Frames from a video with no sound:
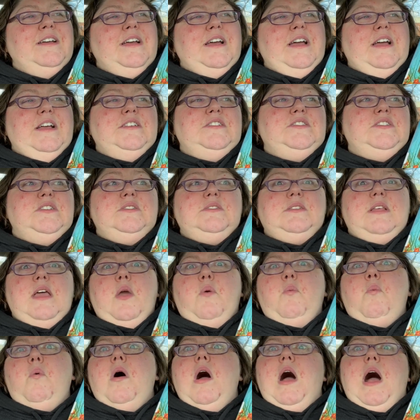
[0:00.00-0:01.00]
And she's
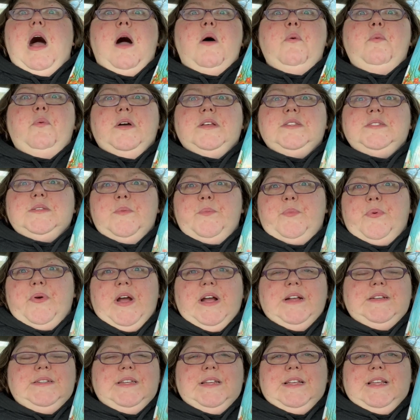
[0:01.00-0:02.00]
like, well, I wasn't
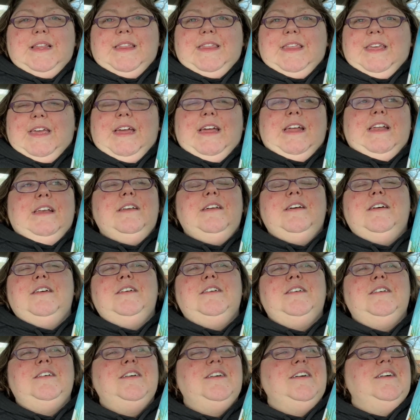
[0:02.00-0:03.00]
pregnant then.
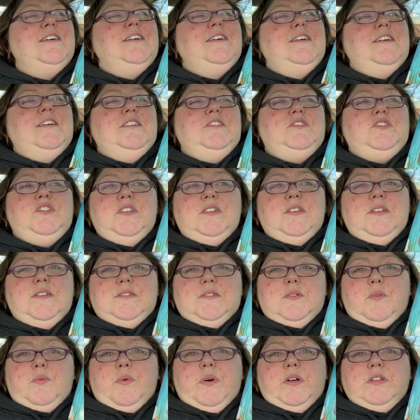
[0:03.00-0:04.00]
And she
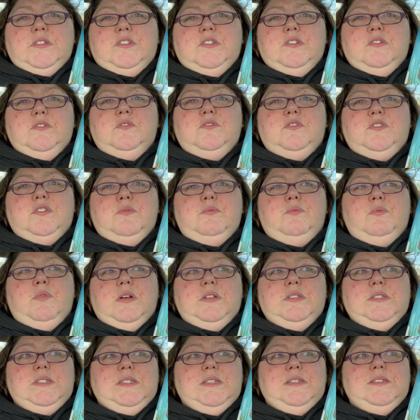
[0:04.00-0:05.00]
doesn't want to. She
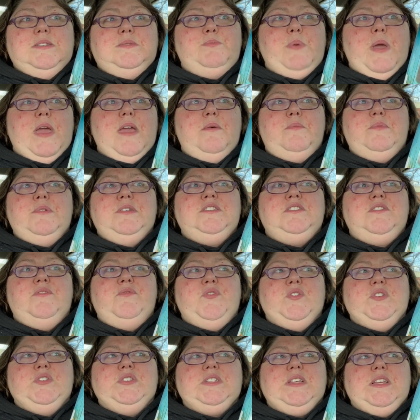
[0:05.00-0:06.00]
wants this baby. She
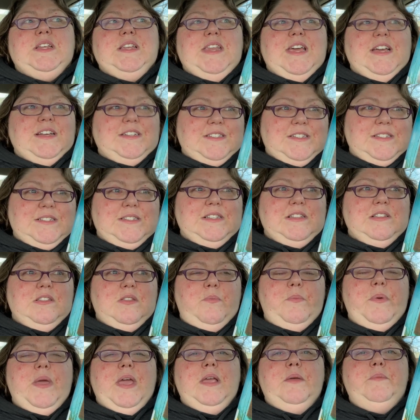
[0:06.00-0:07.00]
feels connected to the
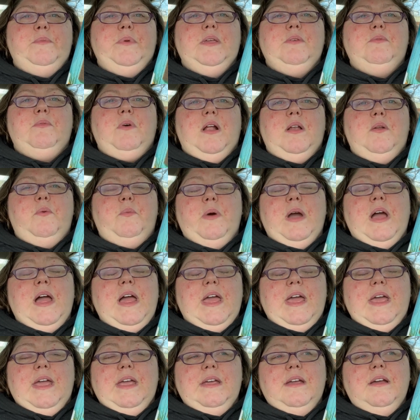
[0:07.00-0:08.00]
baby right
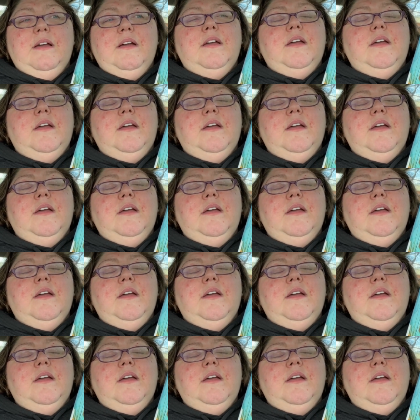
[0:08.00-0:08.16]
away.